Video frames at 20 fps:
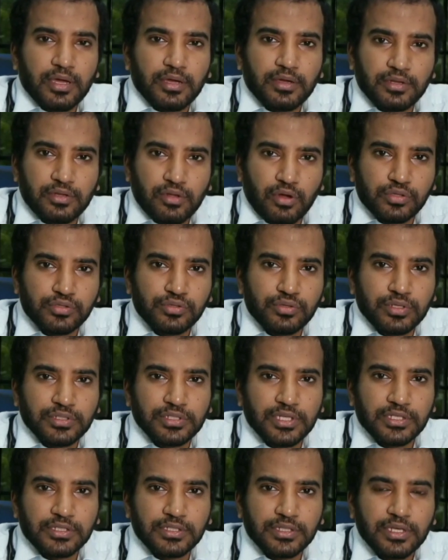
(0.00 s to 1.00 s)
it also
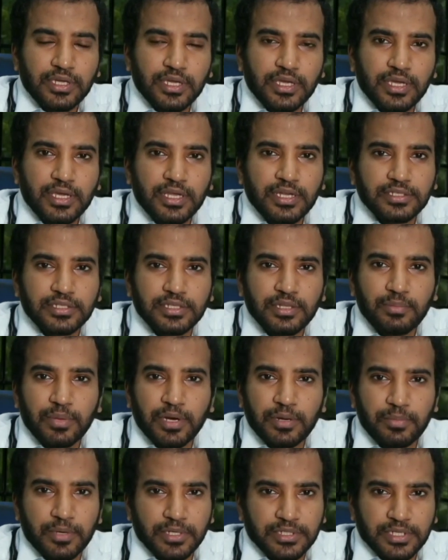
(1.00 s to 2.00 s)
results in the increase in the
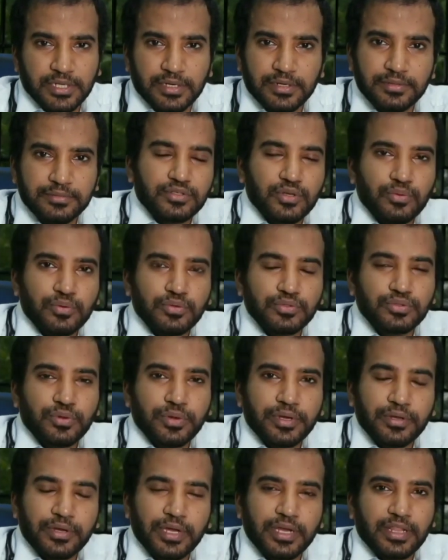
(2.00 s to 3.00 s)
blood pressure. So who is
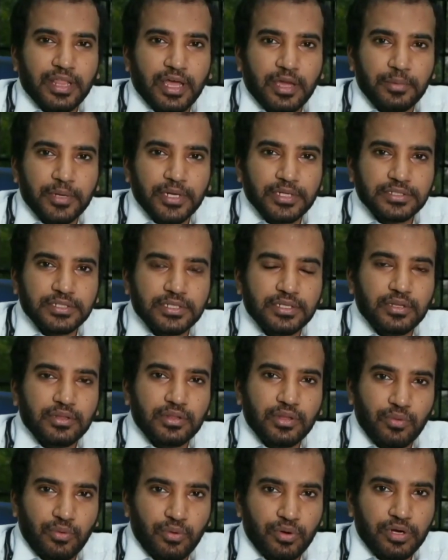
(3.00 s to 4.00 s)
going to get the hypertension?
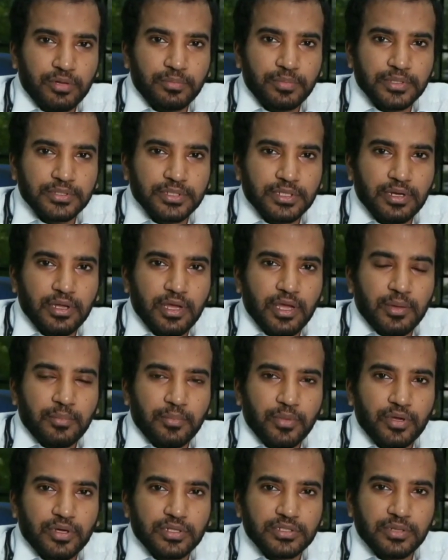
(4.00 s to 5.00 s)
The older person,
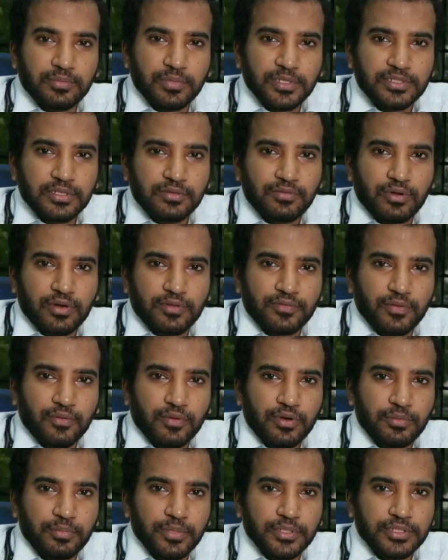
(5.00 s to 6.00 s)
because the vessel wall of the
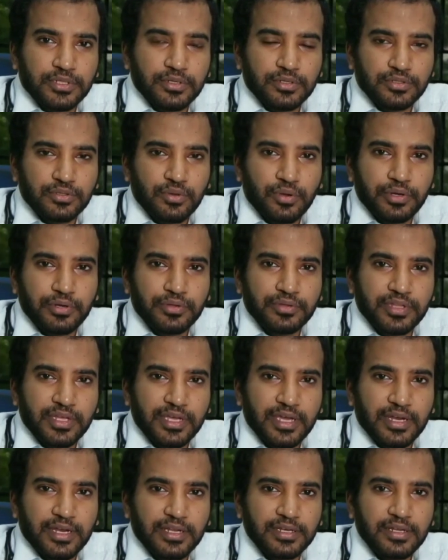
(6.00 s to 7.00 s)
older person is going to
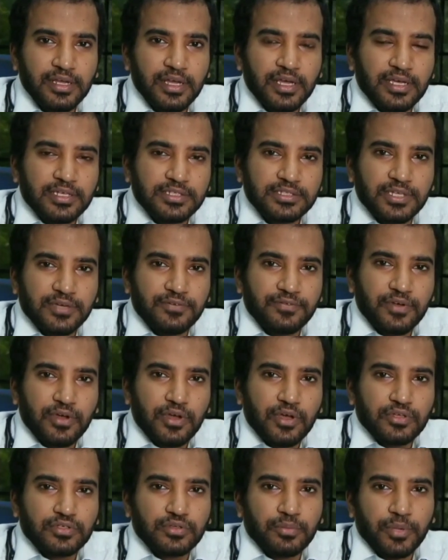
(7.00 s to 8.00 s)
thicken and stiff.
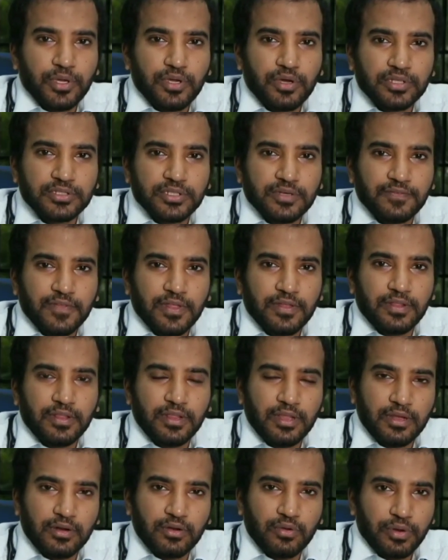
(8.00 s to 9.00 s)
So because of that,
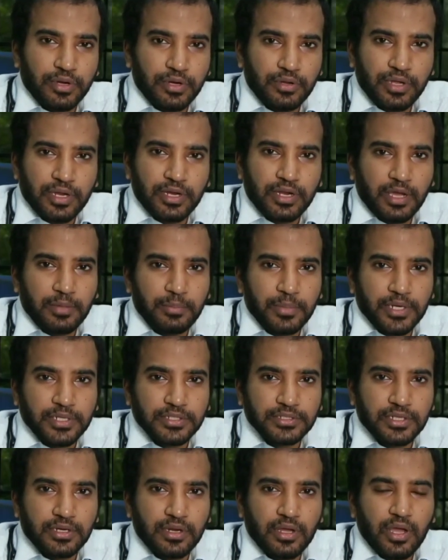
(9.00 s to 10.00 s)
they are going to get
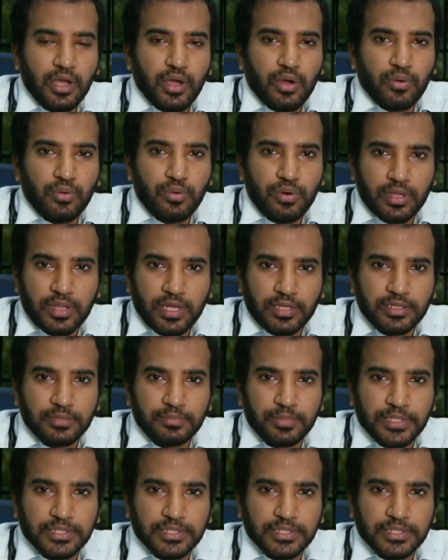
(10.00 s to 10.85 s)
hypertension. Who are the other